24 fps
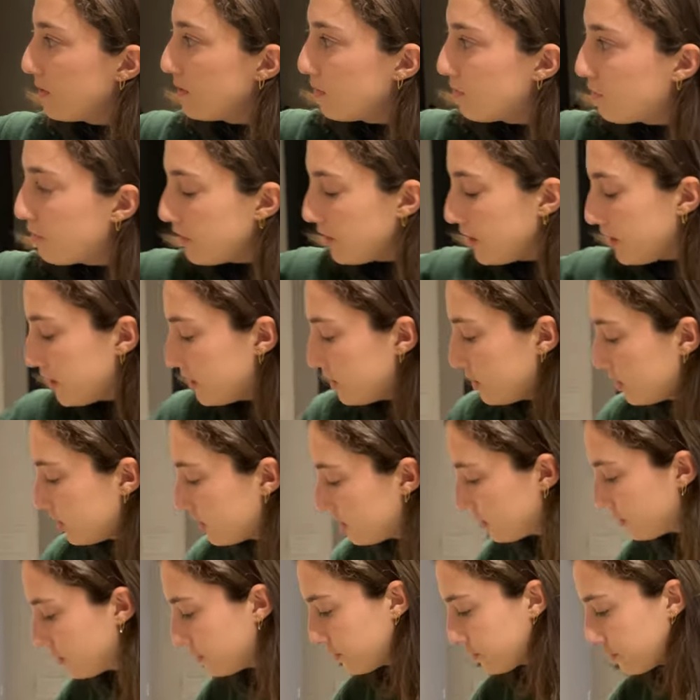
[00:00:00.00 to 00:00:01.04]
Fridge,
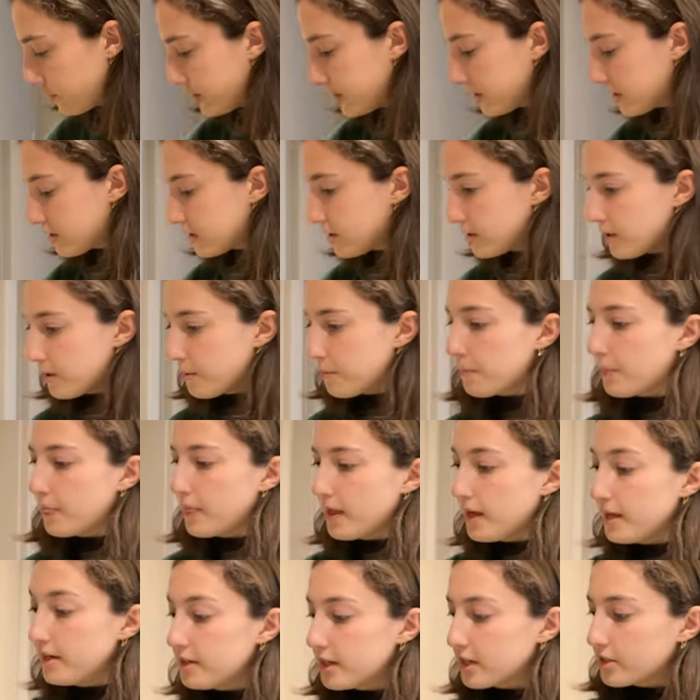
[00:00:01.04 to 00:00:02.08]
freezer,
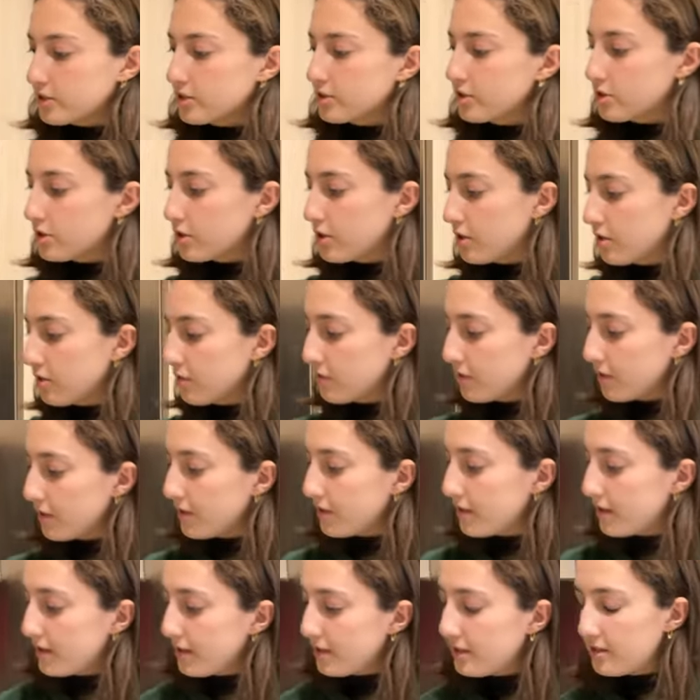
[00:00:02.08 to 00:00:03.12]
induction stove.
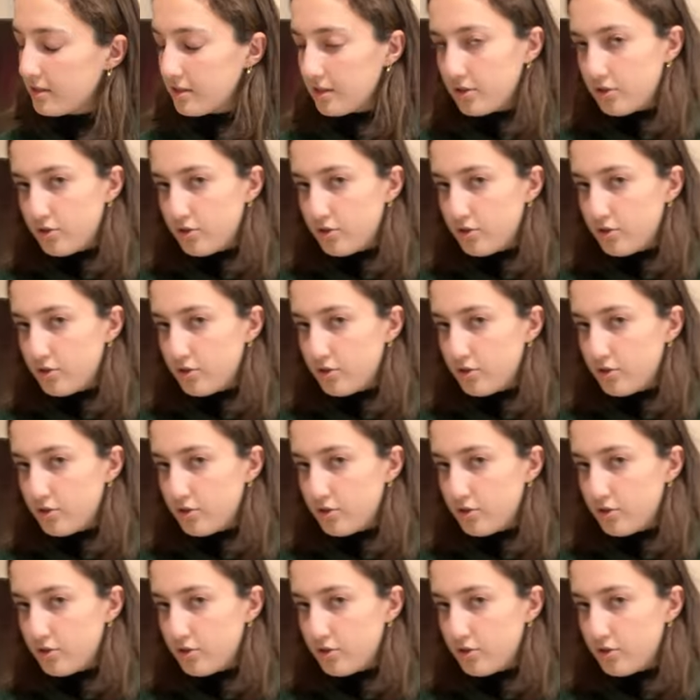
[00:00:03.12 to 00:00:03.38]
This is a